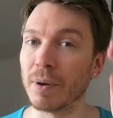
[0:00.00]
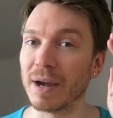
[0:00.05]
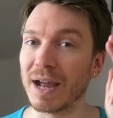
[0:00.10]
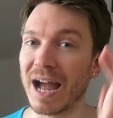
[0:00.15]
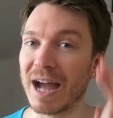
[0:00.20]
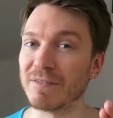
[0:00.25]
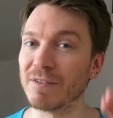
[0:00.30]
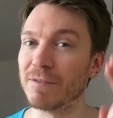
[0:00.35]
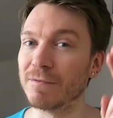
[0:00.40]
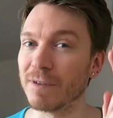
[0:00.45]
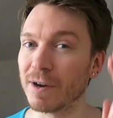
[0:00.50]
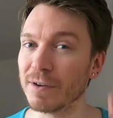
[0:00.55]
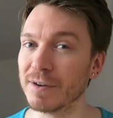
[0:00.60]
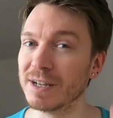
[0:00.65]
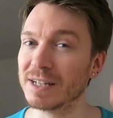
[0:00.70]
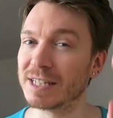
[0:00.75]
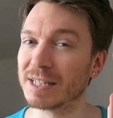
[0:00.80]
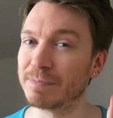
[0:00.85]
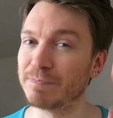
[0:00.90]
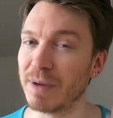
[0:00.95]
but I have a
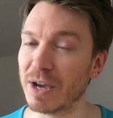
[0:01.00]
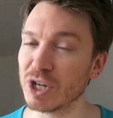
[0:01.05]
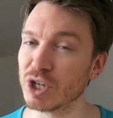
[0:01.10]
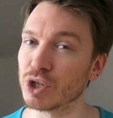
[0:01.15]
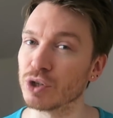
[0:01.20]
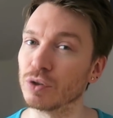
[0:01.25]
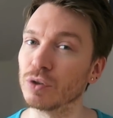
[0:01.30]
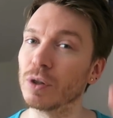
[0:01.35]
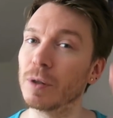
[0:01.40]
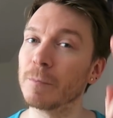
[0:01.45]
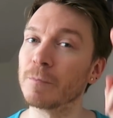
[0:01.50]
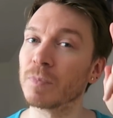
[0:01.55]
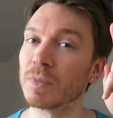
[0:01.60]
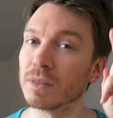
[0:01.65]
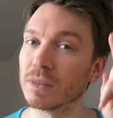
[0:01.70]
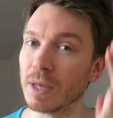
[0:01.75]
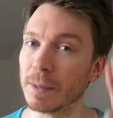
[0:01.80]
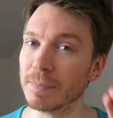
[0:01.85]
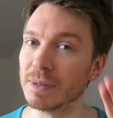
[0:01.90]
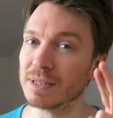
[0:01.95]
very special
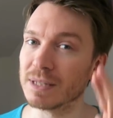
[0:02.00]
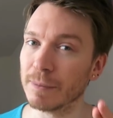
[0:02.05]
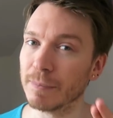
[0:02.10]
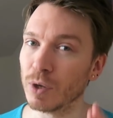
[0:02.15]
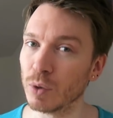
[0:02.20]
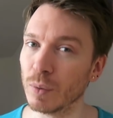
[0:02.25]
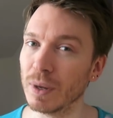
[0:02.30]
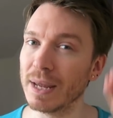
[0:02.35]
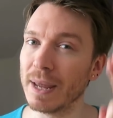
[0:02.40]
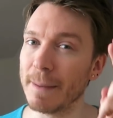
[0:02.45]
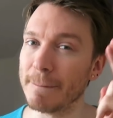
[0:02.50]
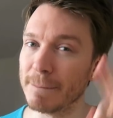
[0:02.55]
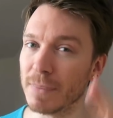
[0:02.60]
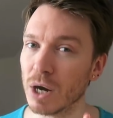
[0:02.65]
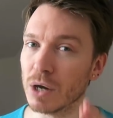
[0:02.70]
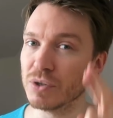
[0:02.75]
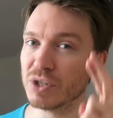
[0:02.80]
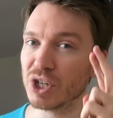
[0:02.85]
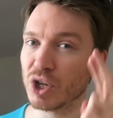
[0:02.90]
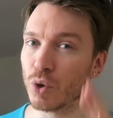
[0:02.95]
WWE
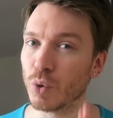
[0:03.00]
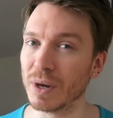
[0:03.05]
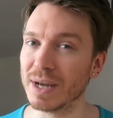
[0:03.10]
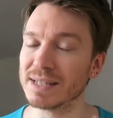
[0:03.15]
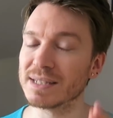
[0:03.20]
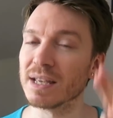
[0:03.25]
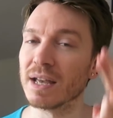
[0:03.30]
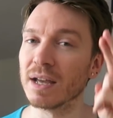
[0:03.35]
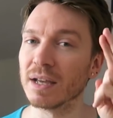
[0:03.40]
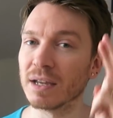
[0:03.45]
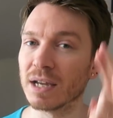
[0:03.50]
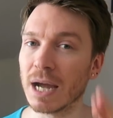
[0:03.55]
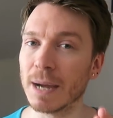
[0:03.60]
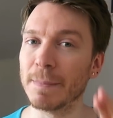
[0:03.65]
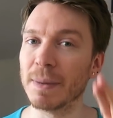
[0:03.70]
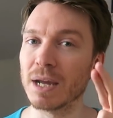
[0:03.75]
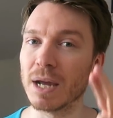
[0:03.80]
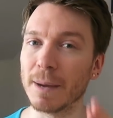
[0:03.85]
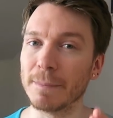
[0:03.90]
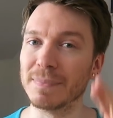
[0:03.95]
emoji quiz
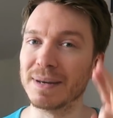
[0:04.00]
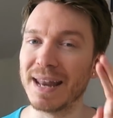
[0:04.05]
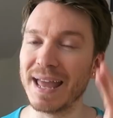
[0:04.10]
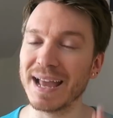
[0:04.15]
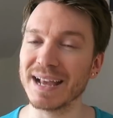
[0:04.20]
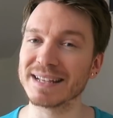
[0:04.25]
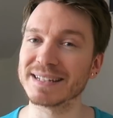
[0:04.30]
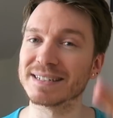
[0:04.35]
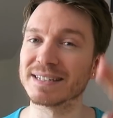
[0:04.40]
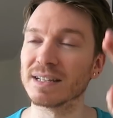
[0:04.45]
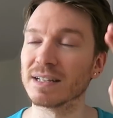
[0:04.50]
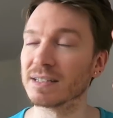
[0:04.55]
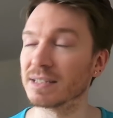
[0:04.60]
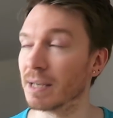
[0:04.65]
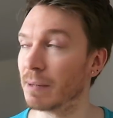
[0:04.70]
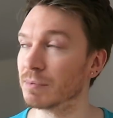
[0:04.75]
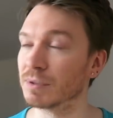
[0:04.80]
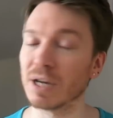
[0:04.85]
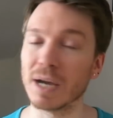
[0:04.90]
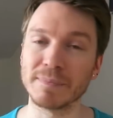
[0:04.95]
coming up next
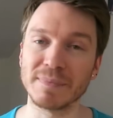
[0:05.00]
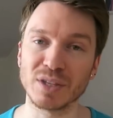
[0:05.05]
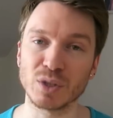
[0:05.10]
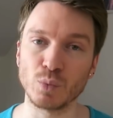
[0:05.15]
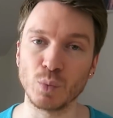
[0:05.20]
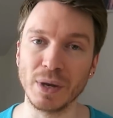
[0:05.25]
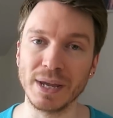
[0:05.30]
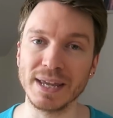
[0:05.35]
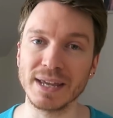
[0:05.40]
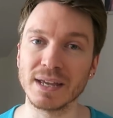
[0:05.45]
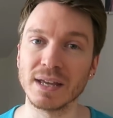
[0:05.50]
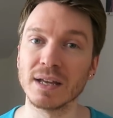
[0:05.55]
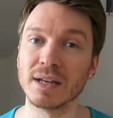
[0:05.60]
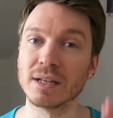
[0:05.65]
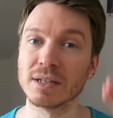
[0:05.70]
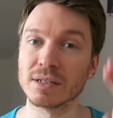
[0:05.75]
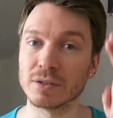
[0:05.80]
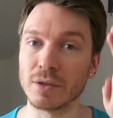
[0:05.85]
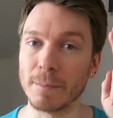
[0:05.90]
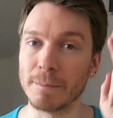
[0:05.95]
sometime this week,
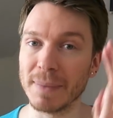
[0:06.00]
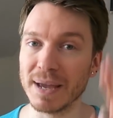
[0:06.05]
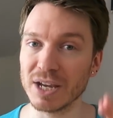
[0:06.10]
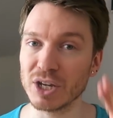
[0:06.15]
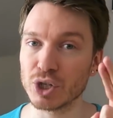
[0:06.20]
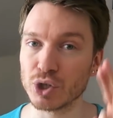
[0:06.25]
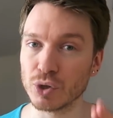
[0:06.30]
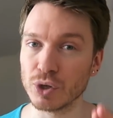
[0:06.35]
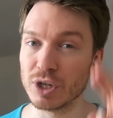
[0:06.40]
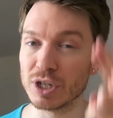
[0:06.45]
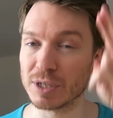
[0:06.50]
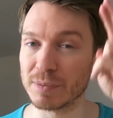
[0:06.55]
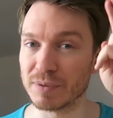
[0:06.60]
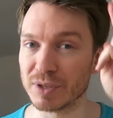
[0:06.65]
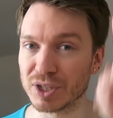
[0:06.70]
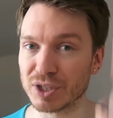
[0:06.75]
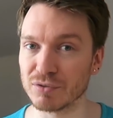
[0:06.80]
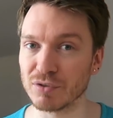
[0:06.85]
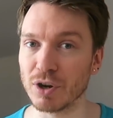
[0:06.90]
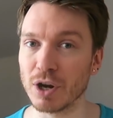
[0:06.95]
so make sure you
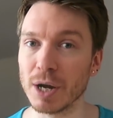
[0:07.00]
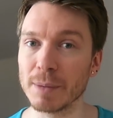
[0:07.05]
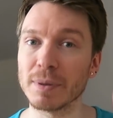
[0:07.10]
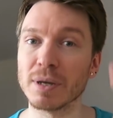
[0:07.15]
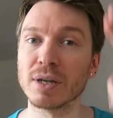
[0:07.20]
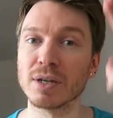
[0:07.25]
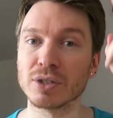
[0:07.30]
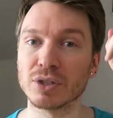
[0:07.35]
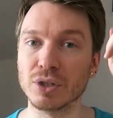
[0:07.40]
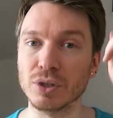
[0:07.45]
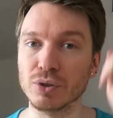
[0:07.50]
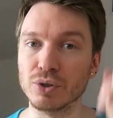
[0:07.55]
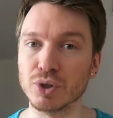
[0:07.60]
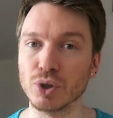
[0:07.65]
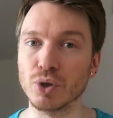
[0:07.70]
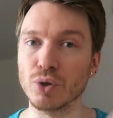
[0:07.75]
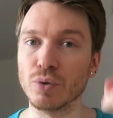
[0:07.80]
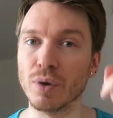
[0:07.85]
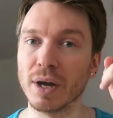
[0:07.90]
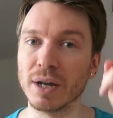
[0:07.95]
subscribe so you
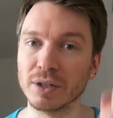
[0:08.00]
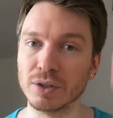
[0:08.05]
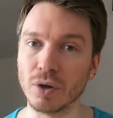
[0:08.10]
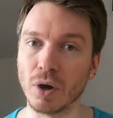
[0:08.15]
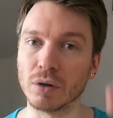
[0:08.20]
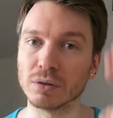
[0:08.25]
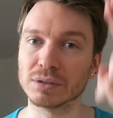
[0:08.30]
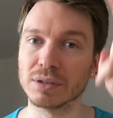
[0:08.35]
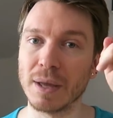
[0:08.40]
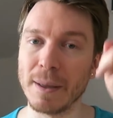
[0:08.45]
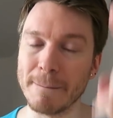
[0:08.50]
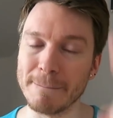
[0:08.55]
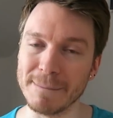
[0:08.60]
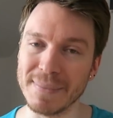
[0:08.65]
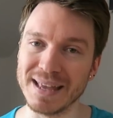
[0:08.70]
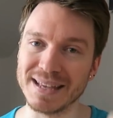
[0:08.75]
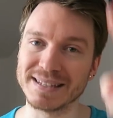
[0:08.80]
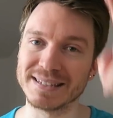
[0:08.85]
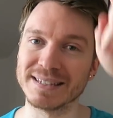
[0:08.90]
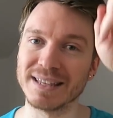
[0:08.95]
do not
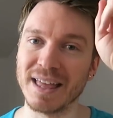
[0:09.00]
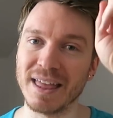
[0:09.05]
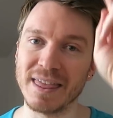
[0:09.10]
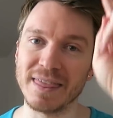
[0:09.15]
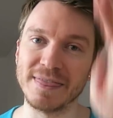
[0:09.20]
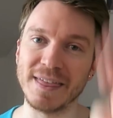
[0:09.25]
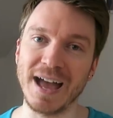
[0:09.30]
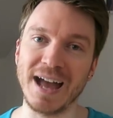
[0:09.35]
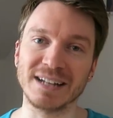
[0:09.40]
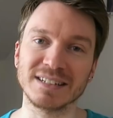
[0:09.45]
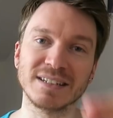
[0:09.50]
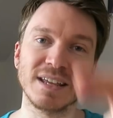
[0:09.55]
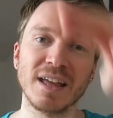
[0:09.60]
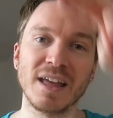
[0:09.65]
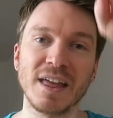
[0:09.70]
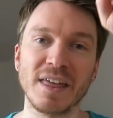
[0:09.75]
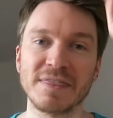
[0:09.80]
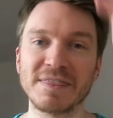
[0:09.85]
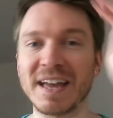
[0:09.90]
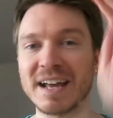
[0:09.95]
miss that.
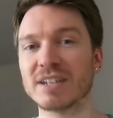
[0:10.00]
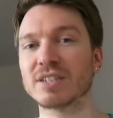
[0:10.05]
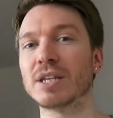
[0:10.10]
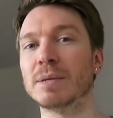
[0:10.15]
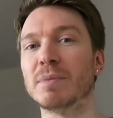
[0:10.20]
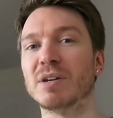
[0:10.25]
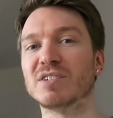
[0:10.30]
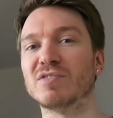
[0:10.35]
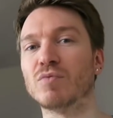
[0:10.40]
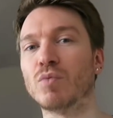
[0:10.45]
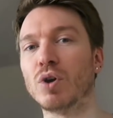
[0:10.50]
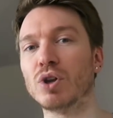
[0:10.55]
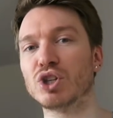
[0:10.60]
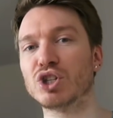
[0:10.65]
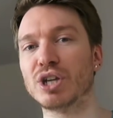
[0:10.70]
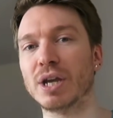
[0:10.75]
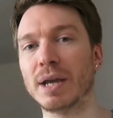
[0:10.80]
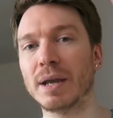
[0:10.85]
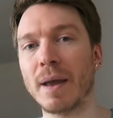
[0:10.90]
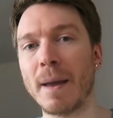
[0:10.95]
Thanks so much for
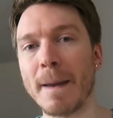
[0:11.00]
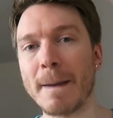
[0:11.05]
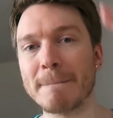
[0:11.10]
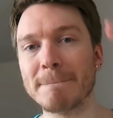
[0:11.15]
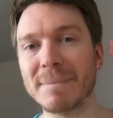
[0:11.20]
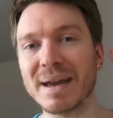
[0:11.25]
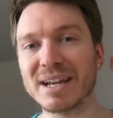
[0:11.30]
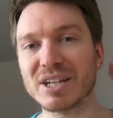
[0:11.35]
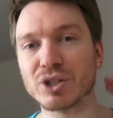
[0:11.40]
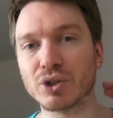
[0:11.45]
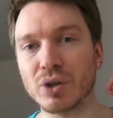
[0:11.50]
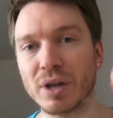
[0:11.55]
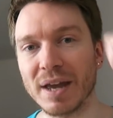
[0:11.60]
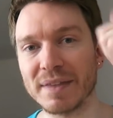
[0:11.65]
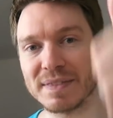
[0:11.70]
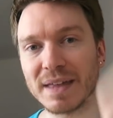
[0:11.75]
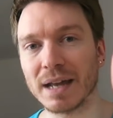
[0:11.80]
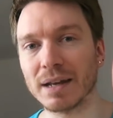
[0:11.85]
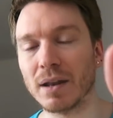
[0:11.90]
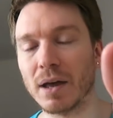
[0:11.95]
watching. Make sure you
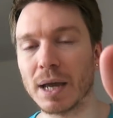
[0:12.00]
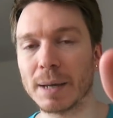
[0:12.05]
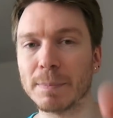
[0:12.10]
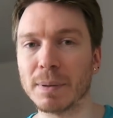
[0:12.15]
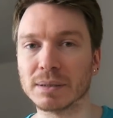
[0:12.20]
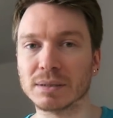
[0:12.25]
hit that like